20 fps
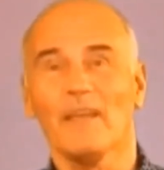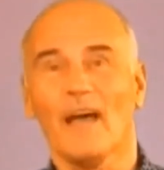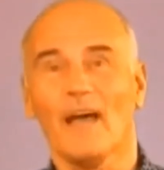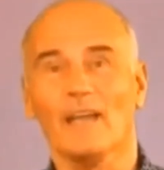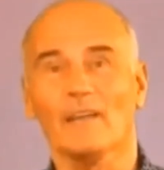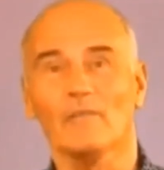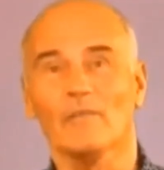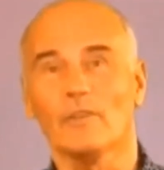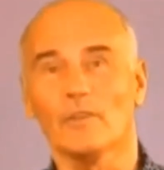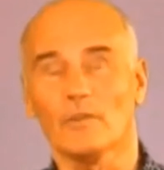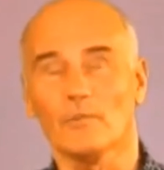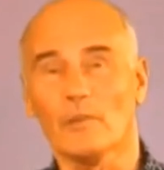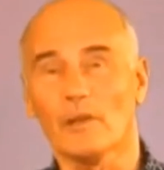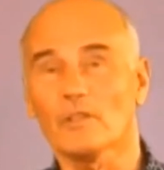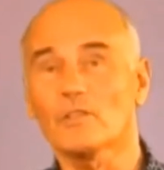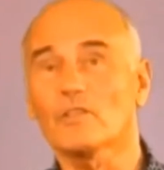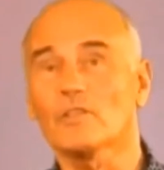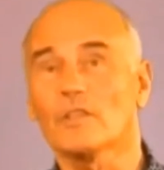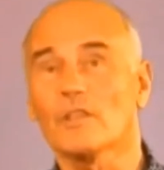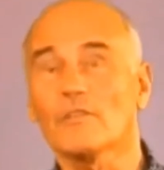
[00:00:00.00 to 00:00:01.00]
I had very
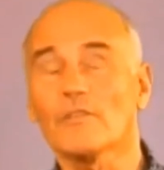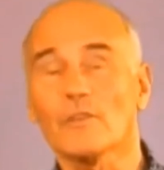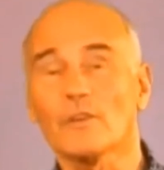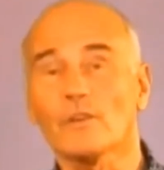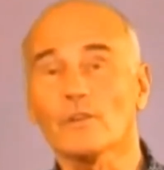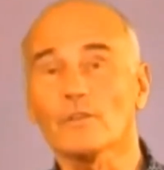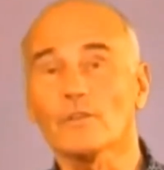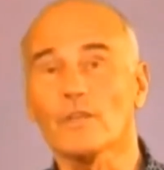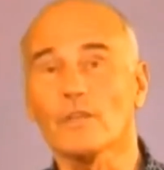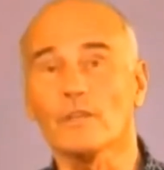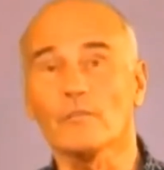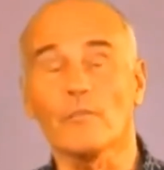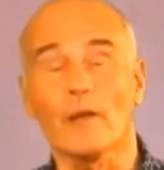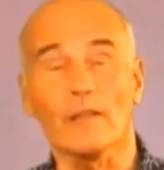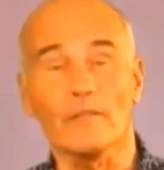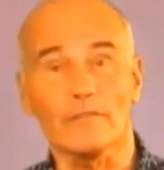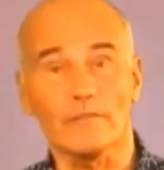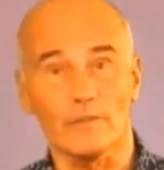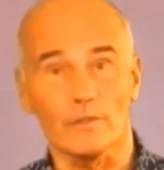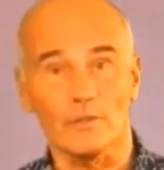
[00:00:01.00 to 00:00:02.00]
much difficulty in
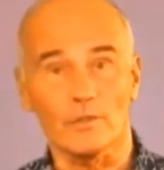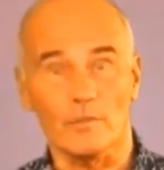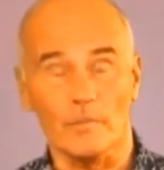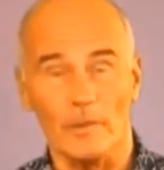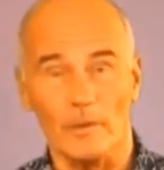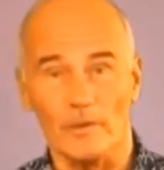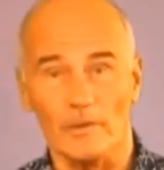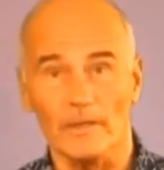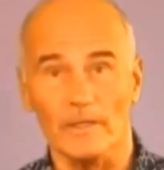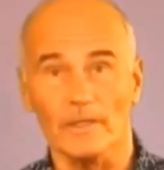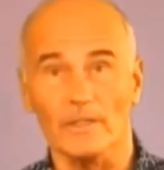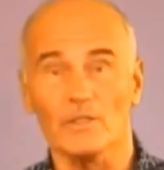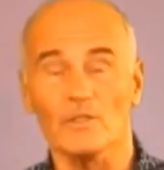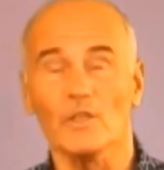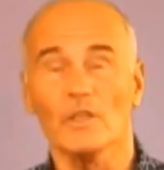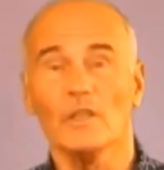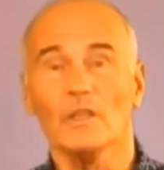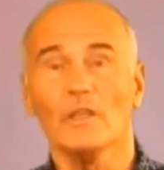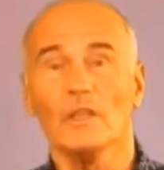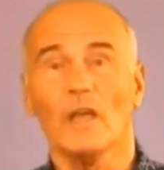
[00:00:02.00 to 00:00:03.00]
my first
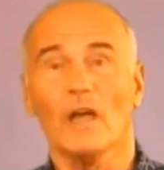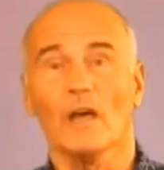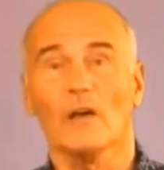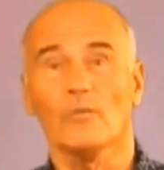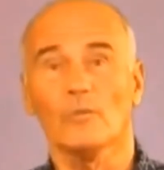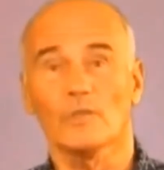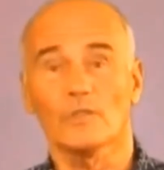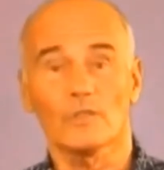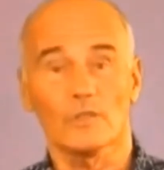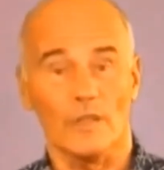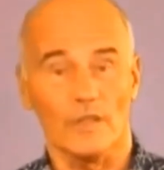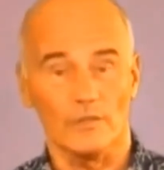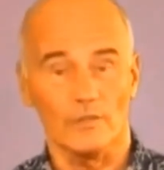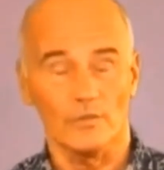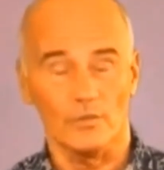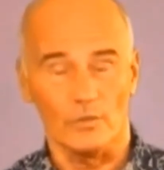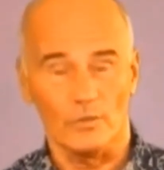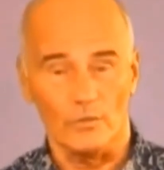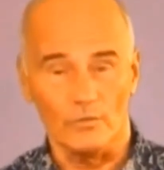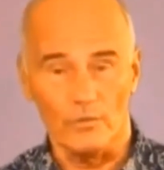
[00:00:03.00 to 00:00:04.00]
marriage, which led
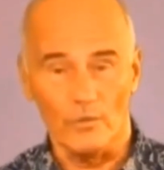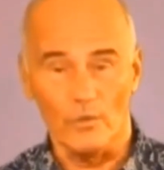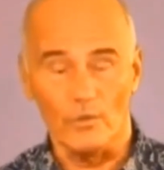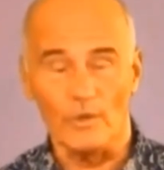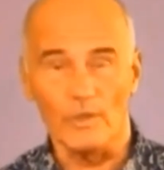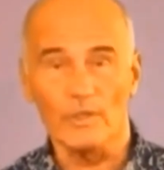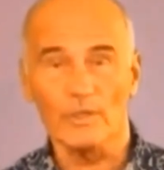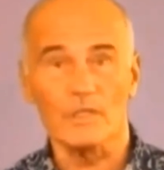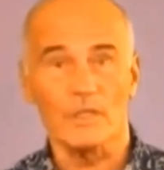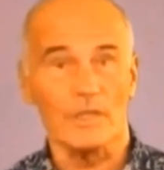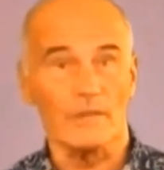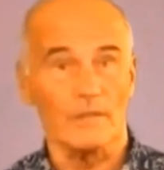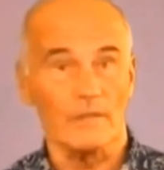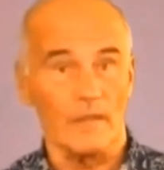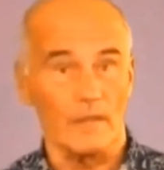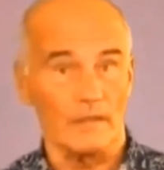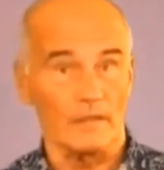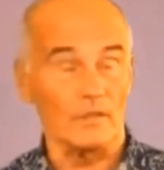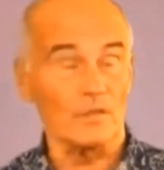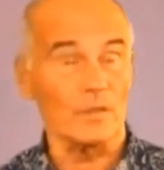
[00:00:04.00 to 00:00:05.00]
to a divorce and
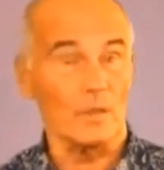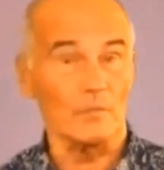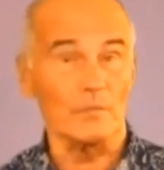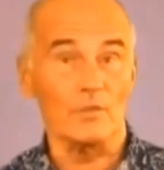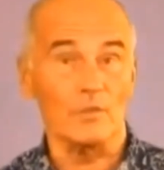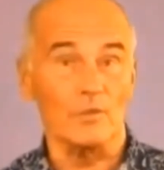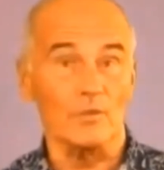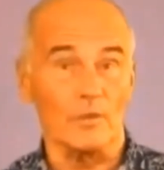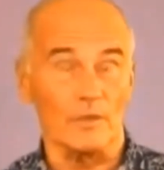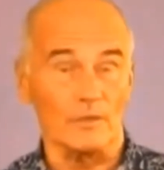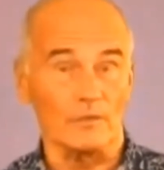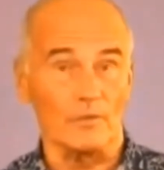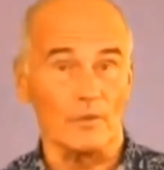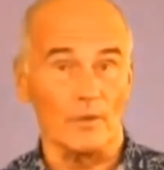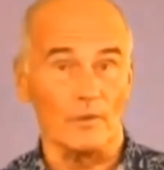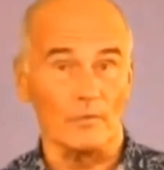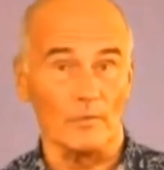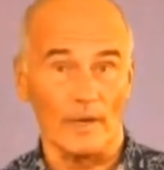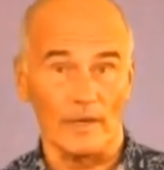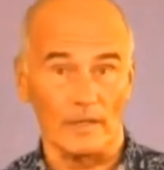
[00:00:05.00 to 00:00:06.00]
then a subsequent
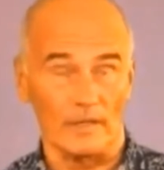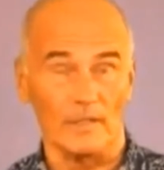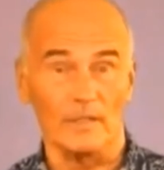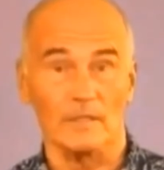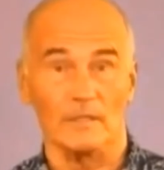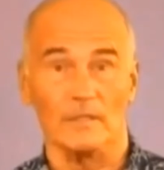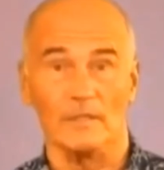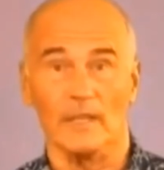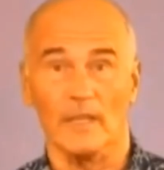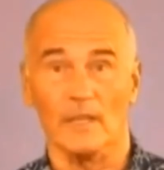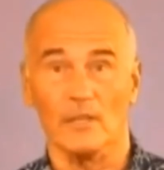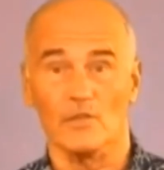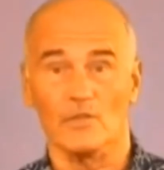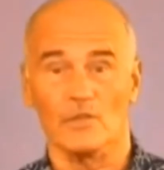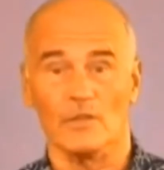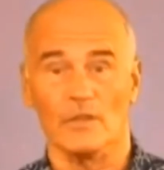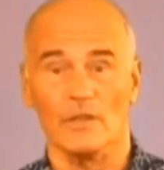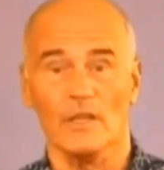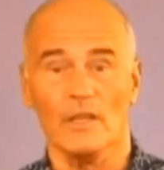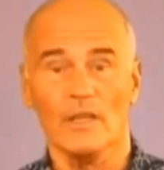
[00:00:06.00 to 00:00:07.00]

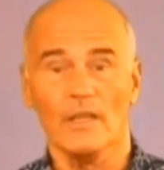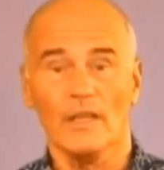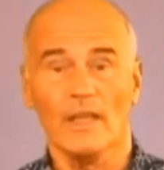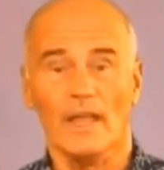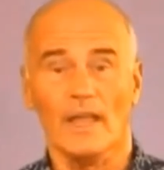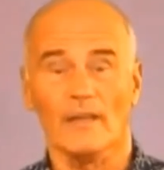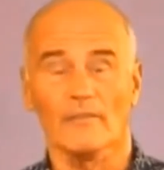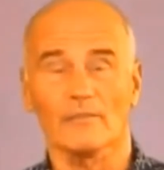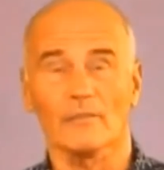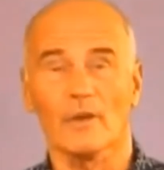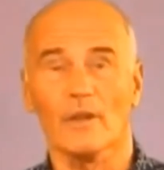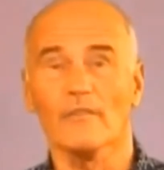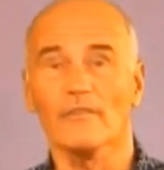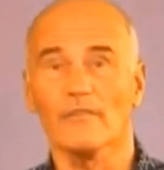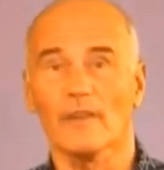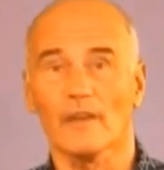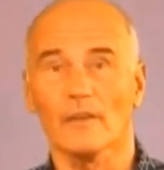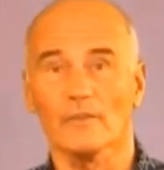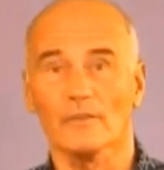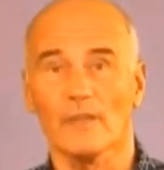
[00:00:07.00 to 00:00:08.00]
reconciliation after I
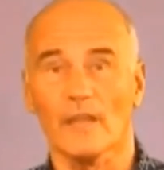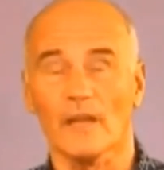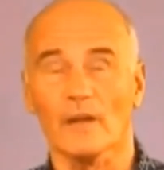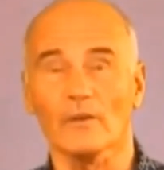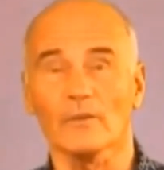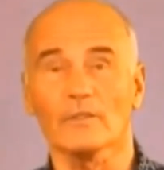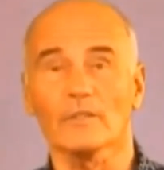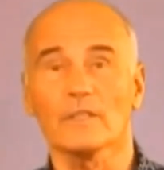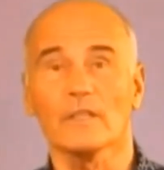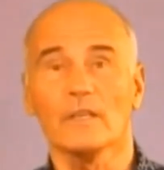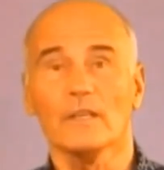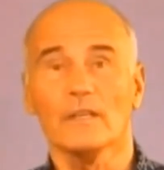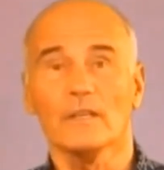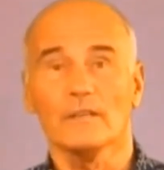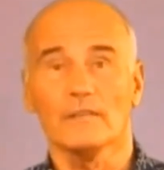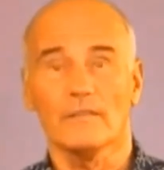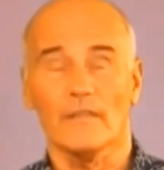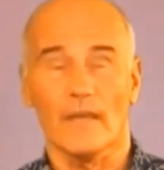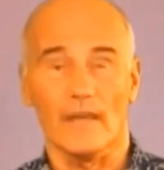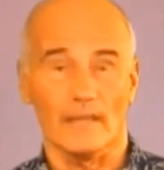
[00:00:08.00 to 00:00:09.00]
found out
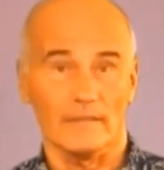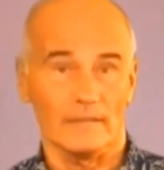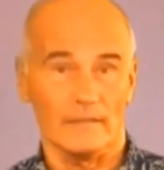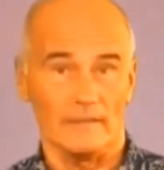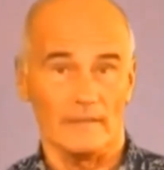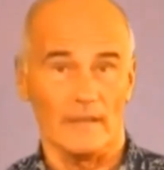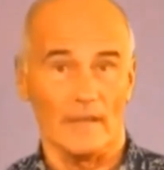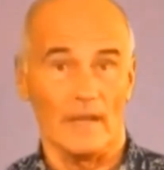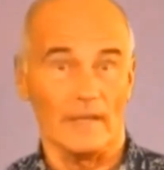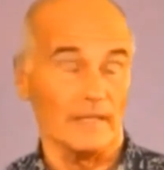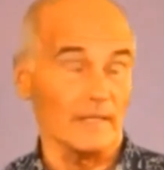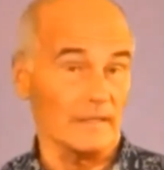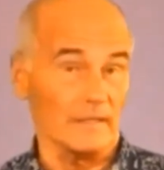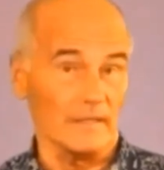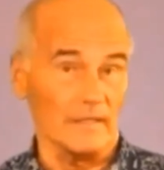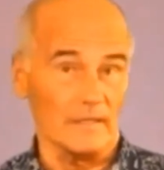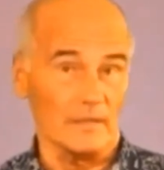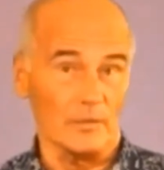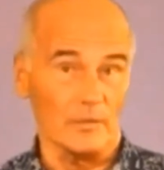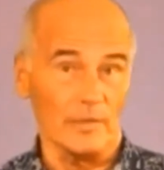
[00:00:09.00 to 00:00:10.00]
that I
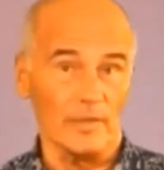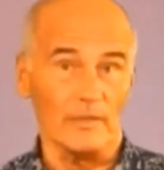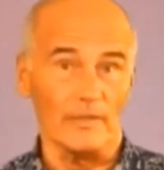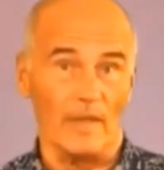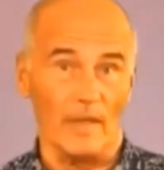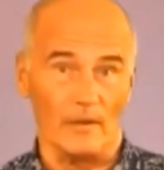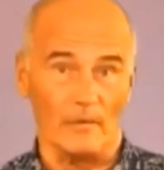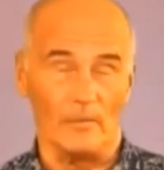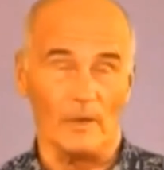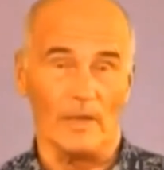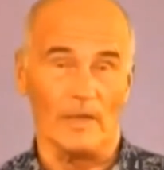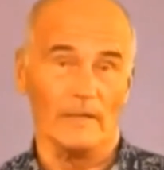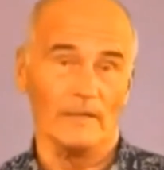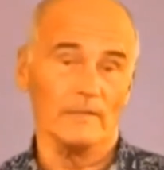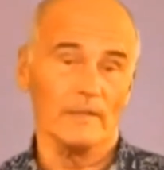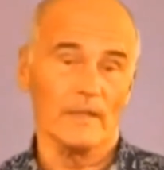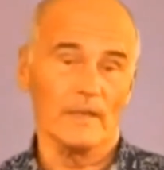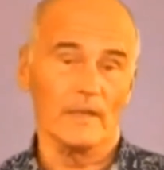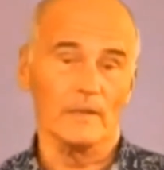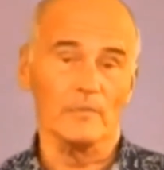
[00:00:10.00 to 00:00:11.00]
didn't need to be that way.
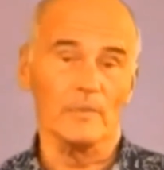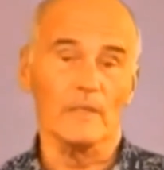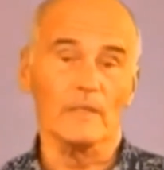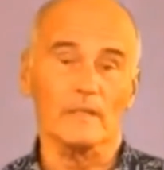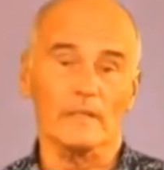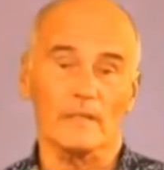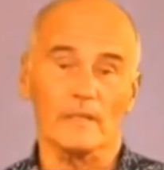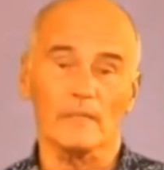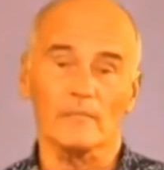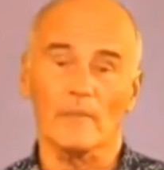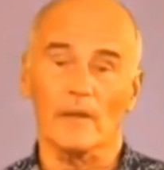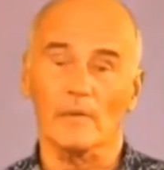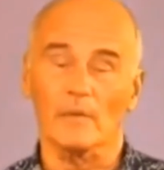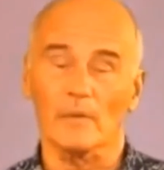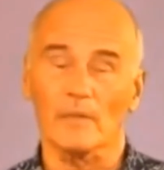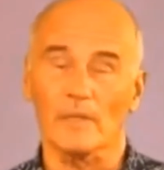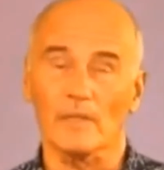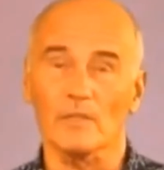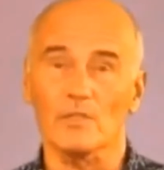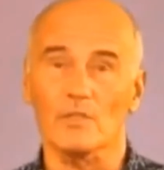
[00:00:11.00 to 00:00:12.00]
And then I reclaimed my
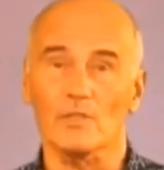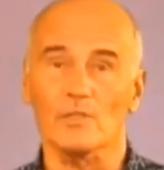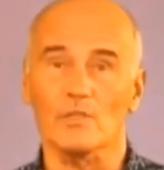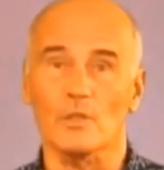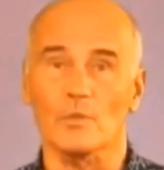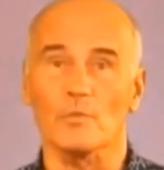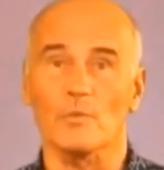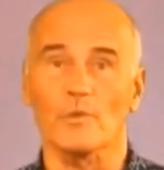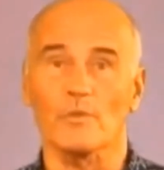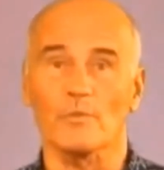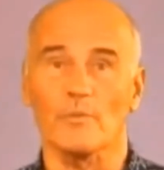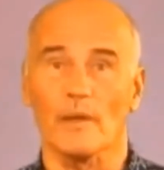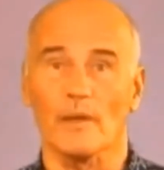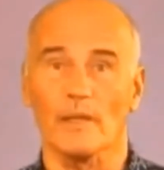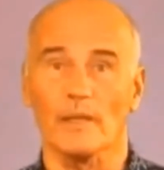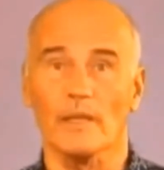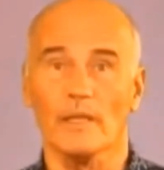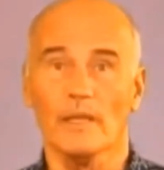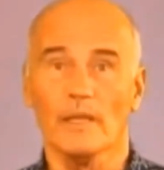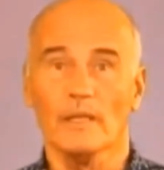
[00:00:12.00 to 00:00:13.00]
relationship with
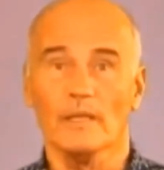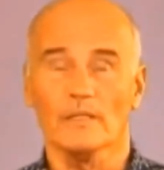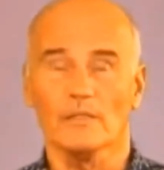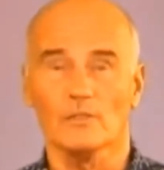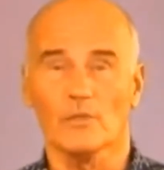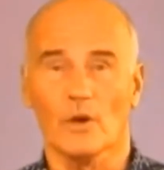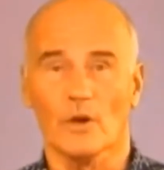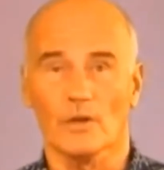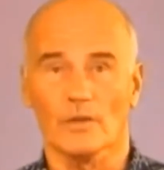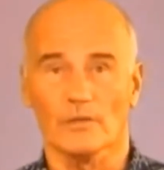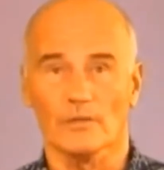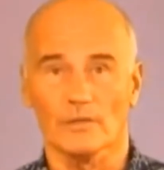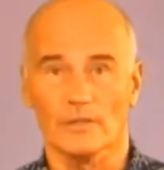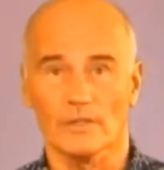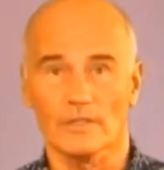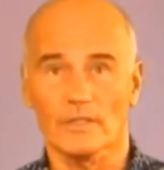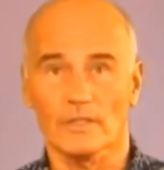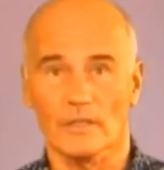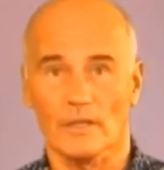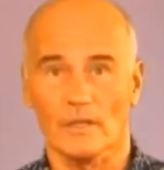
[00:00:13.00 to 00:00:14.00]
my daughter
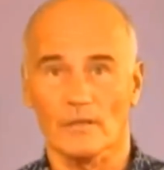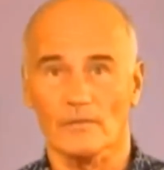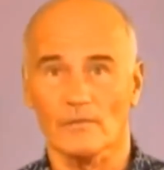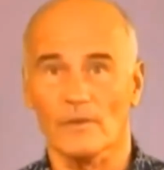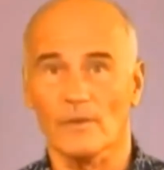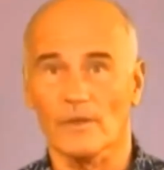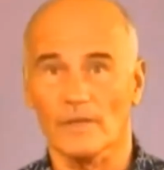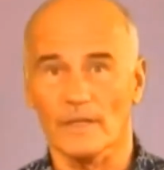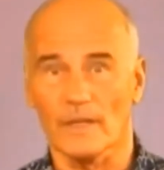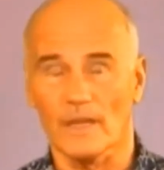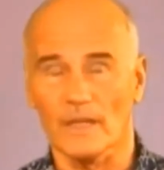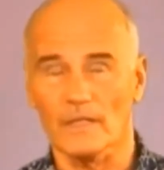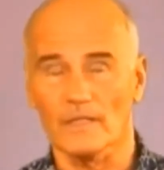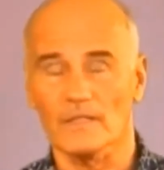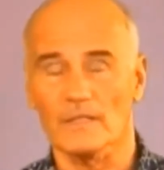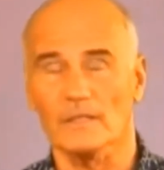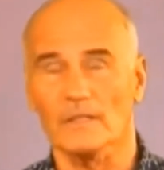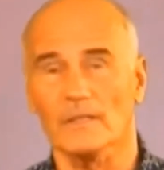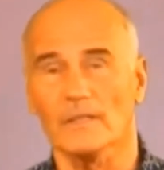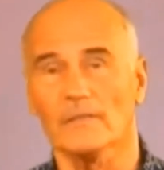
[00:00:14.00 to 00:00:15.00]
and son very
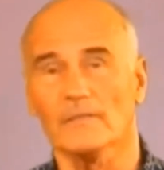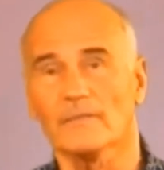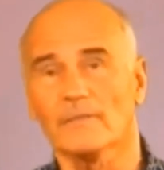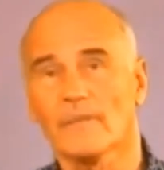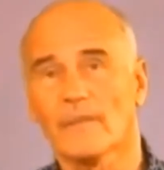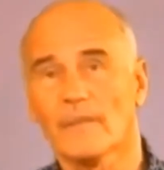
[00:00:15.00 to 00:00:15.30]
nicely.